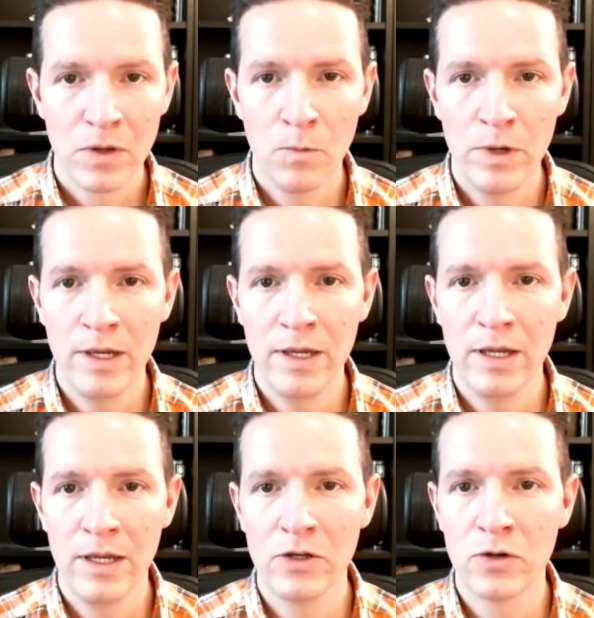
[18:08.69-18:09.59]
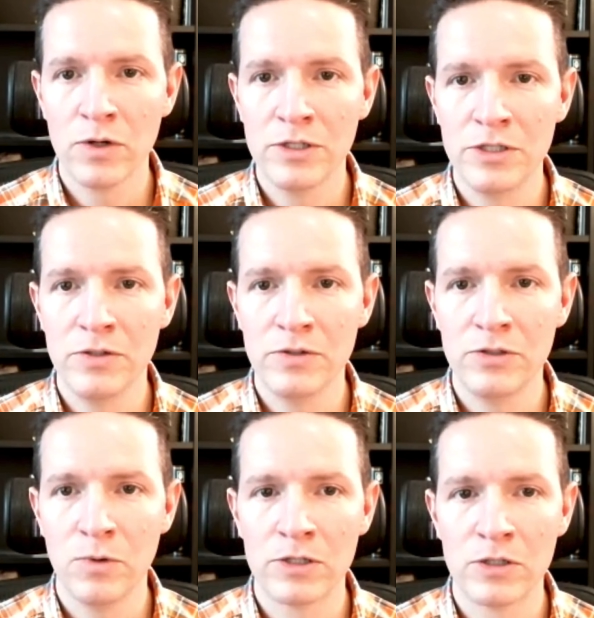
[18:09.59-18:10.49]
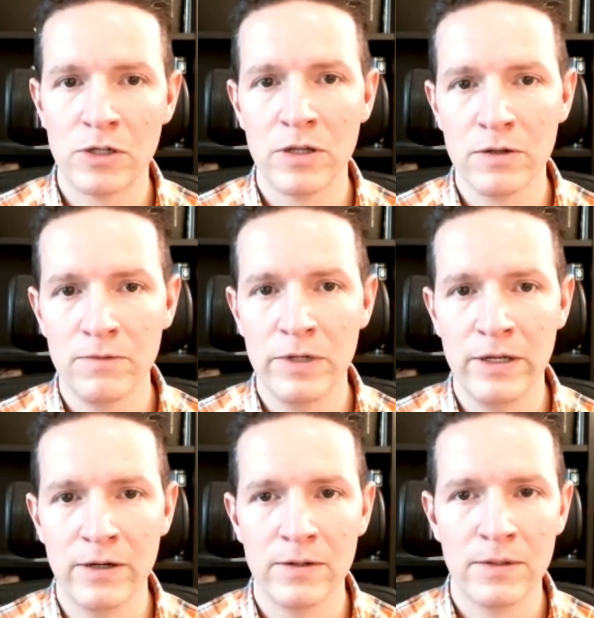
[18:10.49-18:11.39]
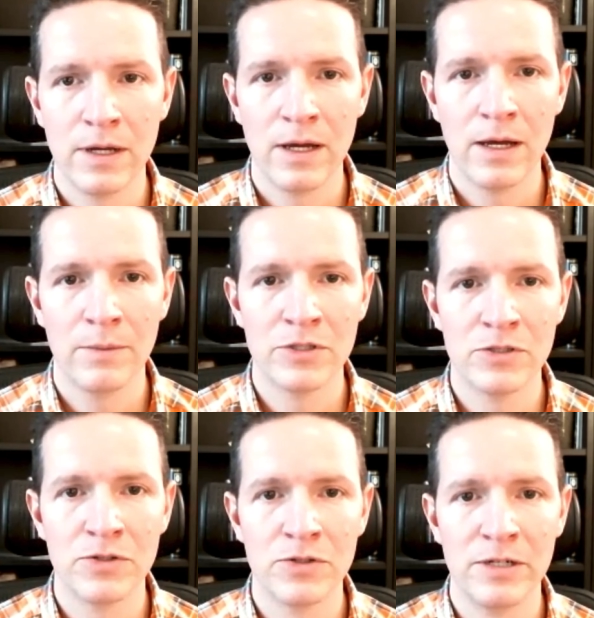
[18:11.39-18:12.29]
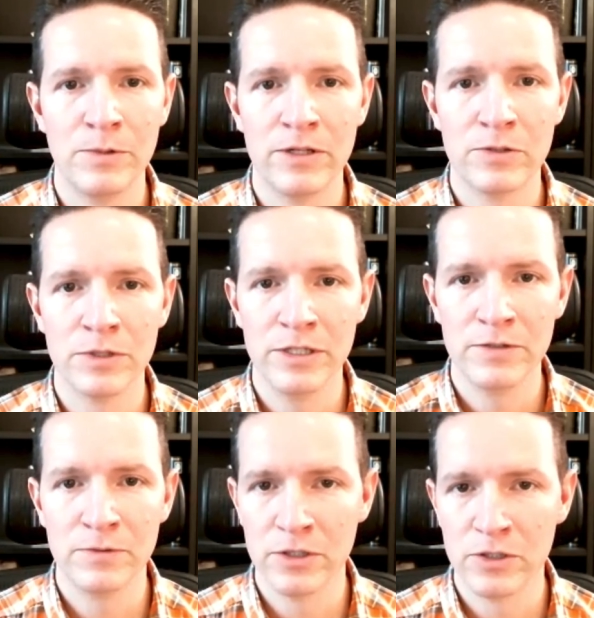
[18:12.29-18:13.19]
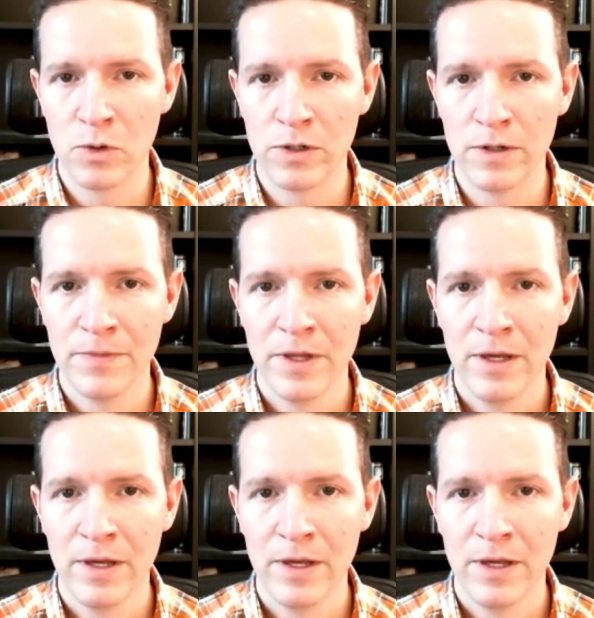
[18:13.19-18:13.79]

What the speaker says: we encourage you to watch our other video associated with this release for this quarter,